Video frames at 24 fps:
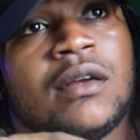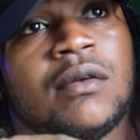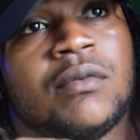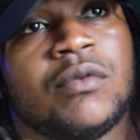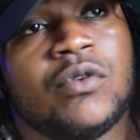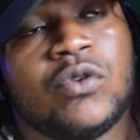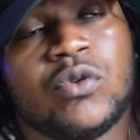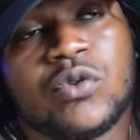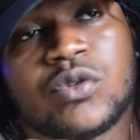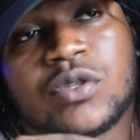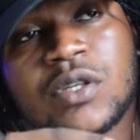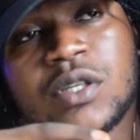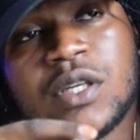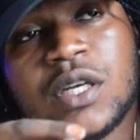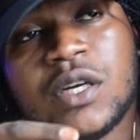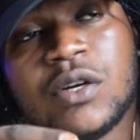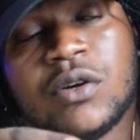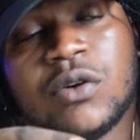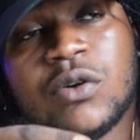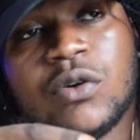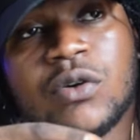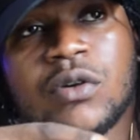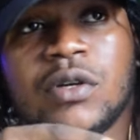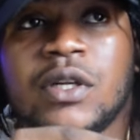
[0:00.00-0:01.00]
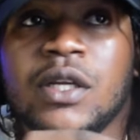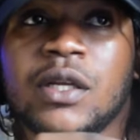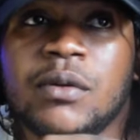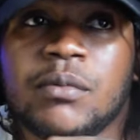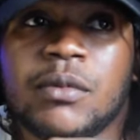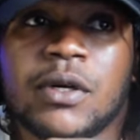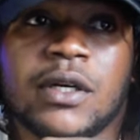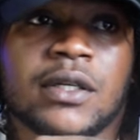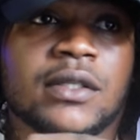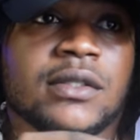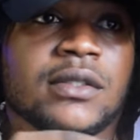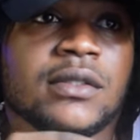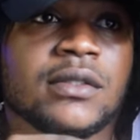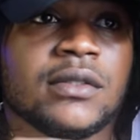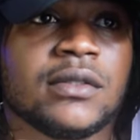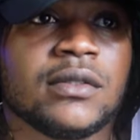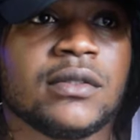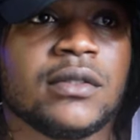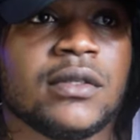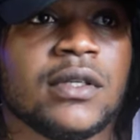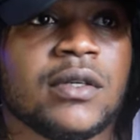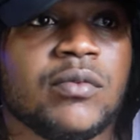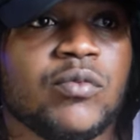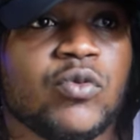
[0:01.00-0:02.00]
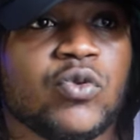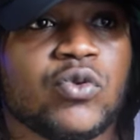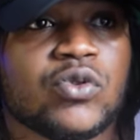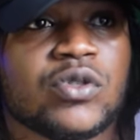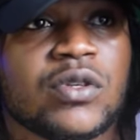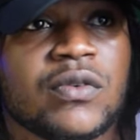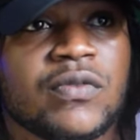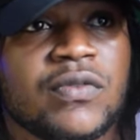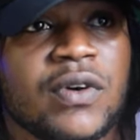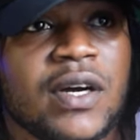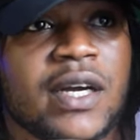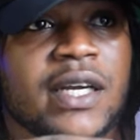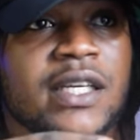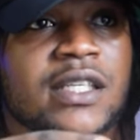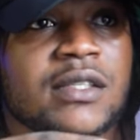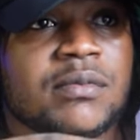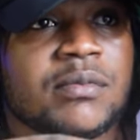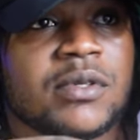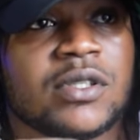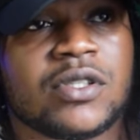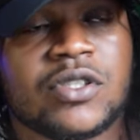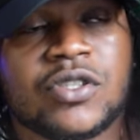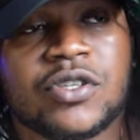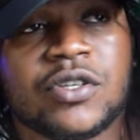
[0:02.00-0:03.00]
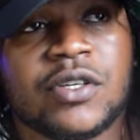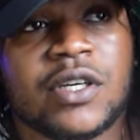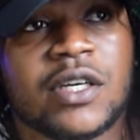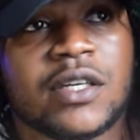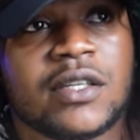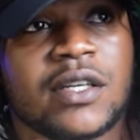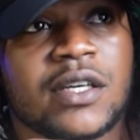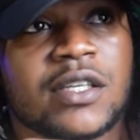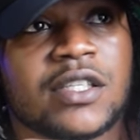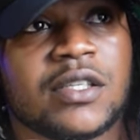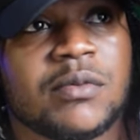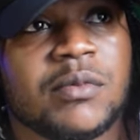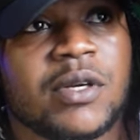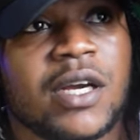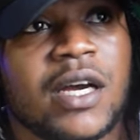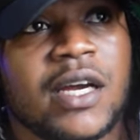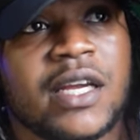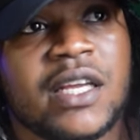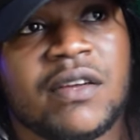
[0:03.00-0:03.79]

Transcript: used to their own him and he used to voice me straight, you see me. I